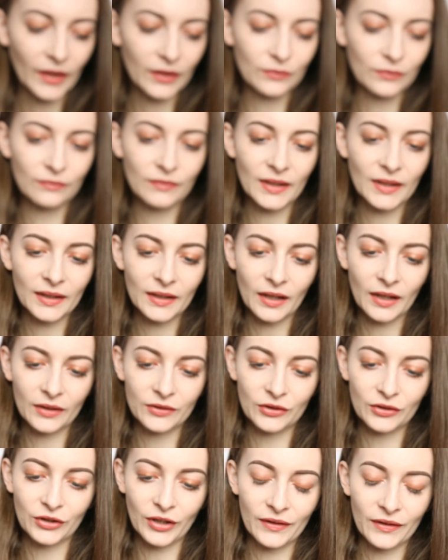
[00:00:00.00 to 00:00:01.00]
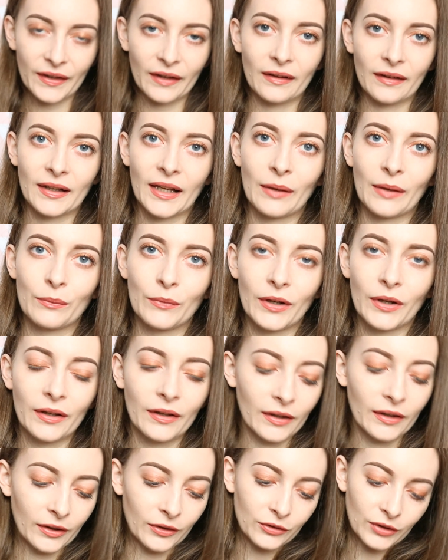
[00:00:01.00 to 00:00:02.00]
It's really hard to show that on
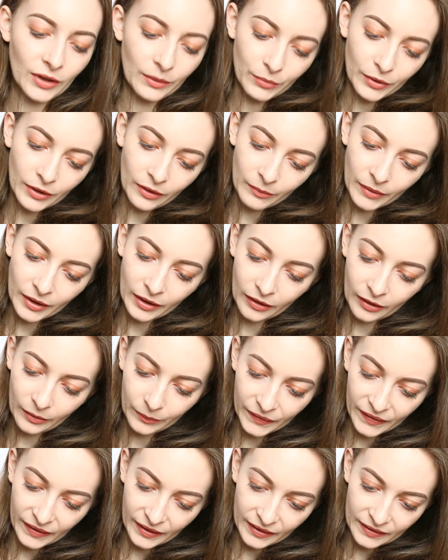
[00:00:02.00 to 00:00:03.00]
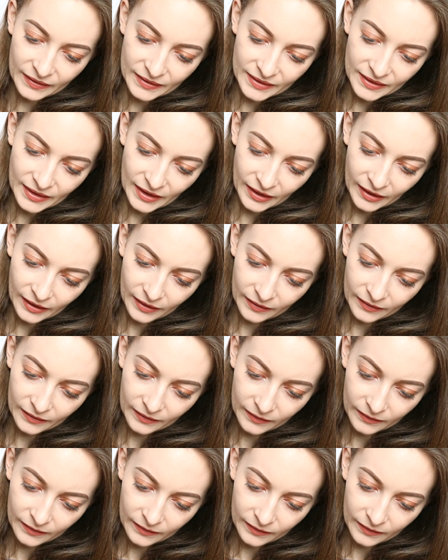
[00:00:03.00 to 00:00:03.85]
camera. I'll try and put it on my arm so you can see it.